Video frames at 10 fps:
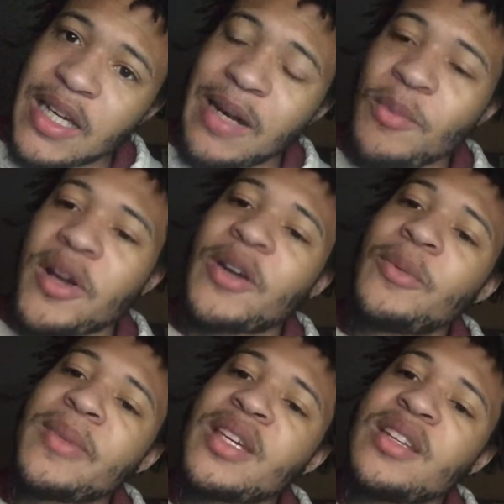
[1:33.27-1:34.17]
And I'm working
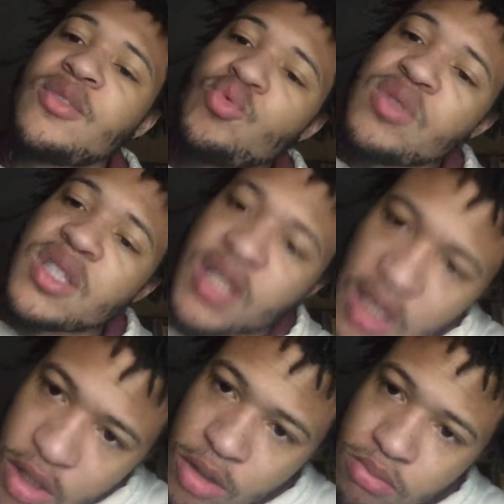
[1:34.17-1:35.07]
on me a new
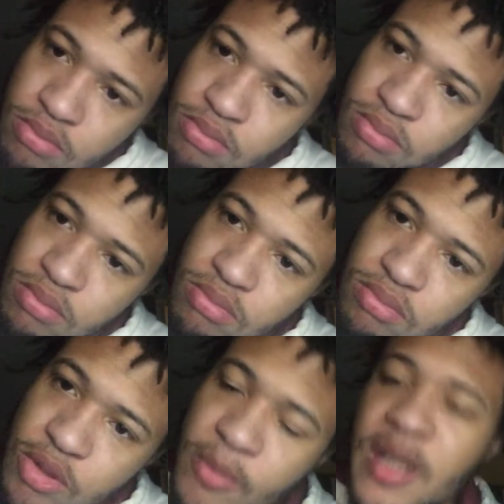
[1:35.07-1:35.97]
setup.
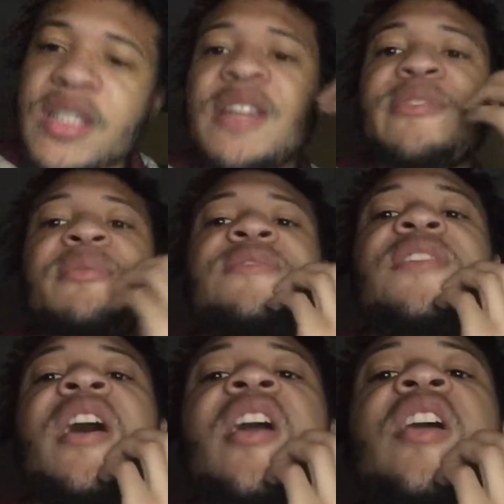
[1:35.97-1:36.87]
So my setup could be
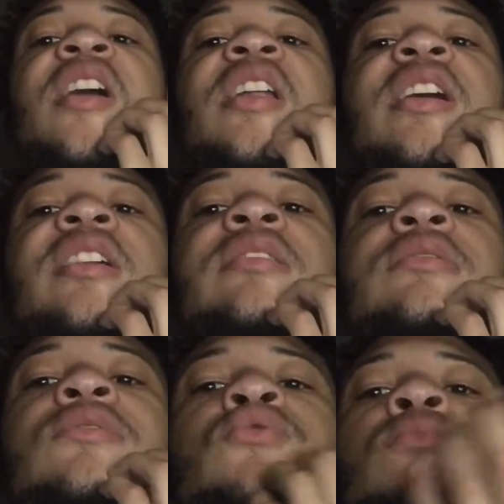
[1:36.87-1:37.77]
fire and I can do